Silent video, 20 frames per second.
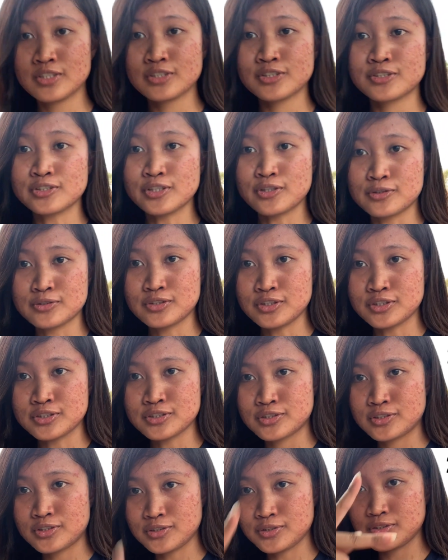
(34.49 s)
So
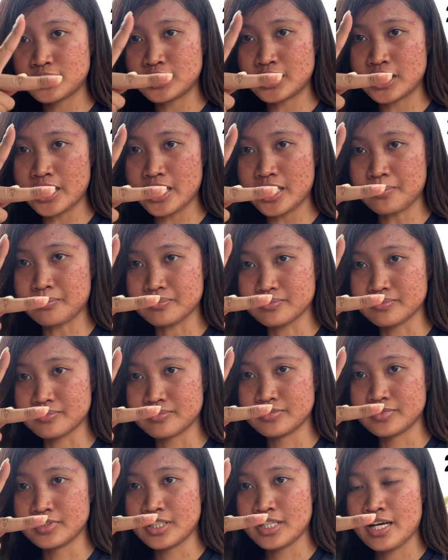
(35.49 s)
there's 2 teams,
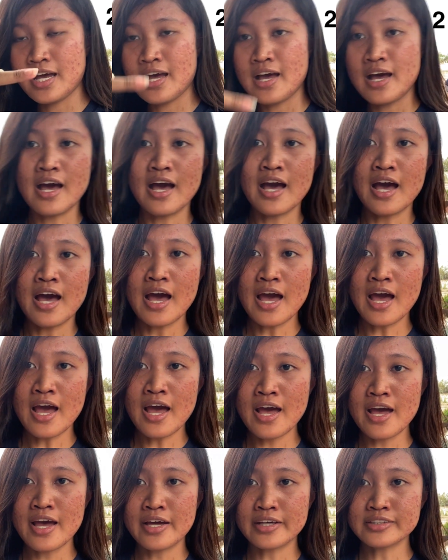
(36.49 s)

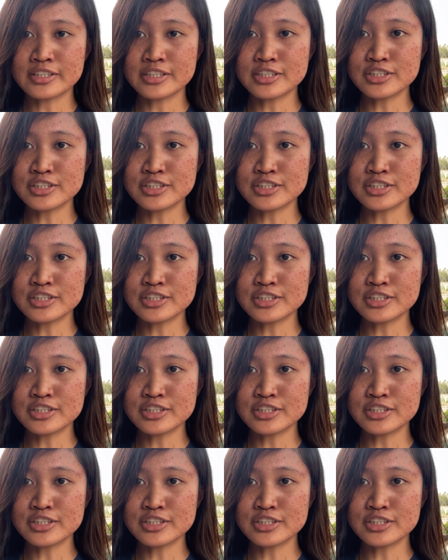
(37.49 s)
and